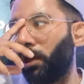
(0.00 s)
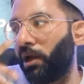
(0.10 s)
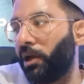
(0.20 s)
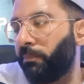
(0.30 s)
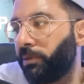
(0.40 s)

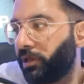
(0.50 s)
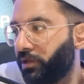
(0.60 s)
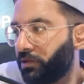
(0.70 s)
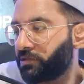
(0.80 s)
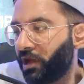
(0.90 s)

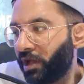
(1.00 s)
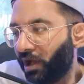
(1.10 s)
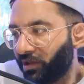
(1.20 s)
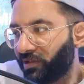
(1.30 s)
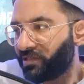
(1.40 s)
Because I
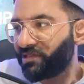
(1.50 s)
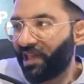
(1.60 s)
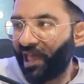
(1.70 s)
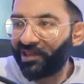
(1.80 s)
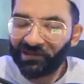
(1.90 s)

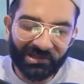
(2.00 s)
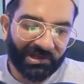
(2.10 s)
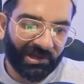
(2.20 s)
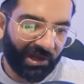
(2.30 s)
understand